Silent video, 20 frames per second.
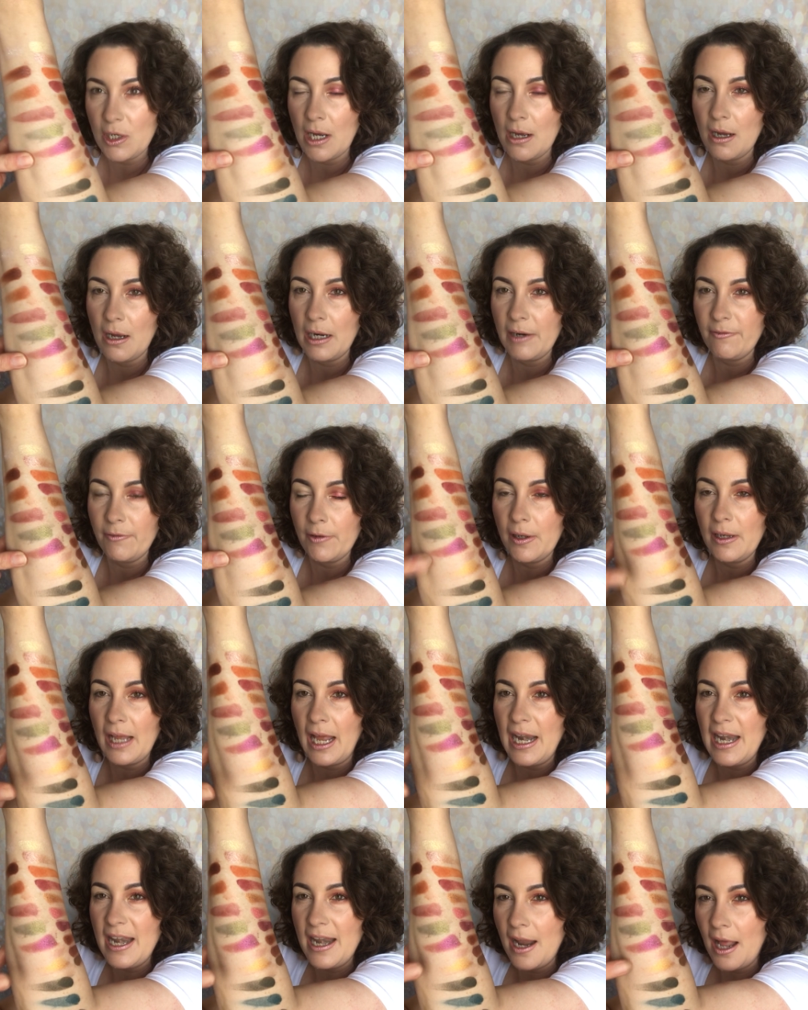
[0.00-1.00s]
Carnival.
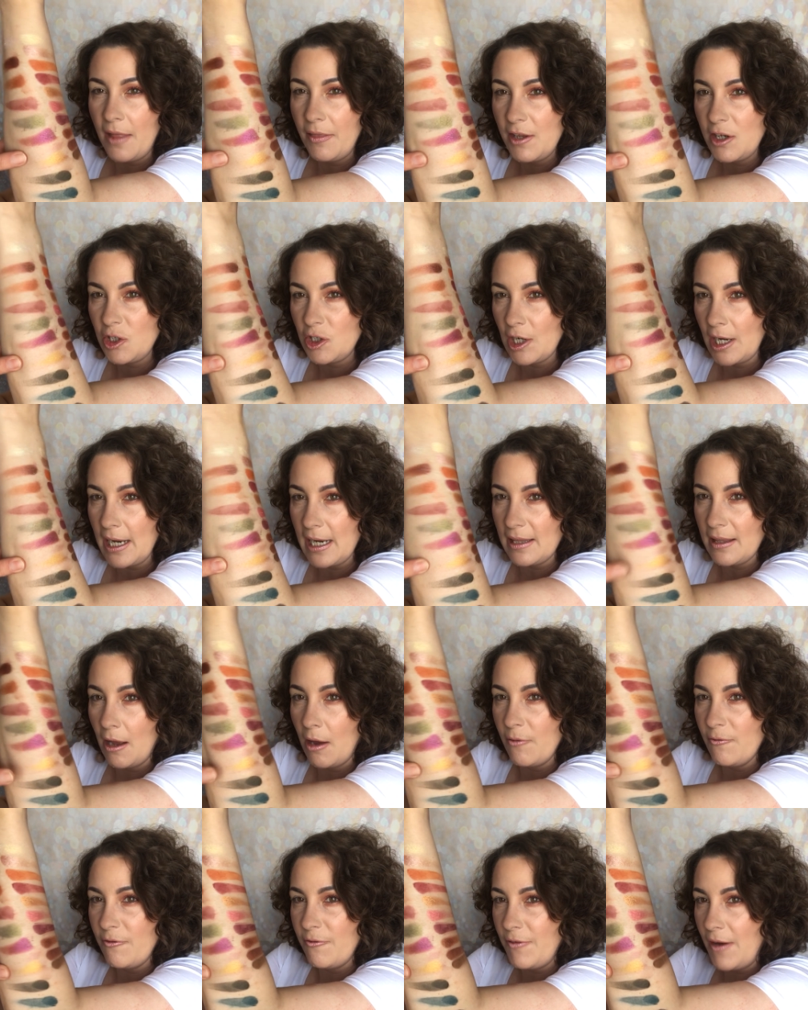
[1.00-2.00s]
Another shade that
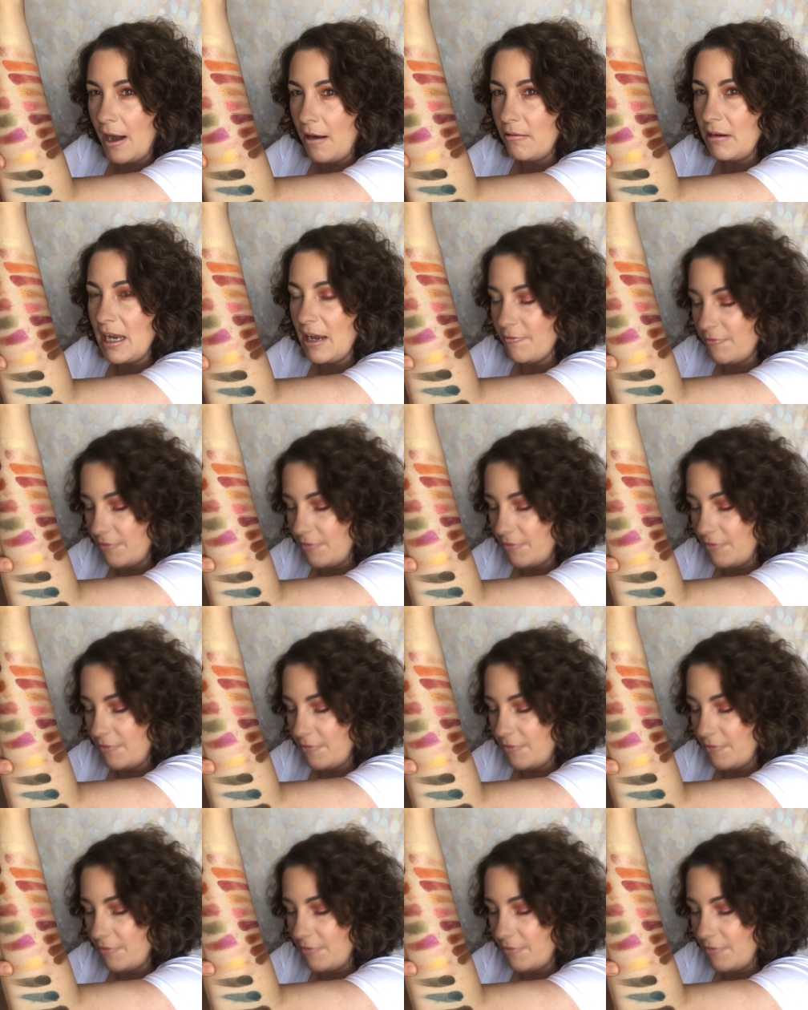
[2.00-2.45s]
I'm very,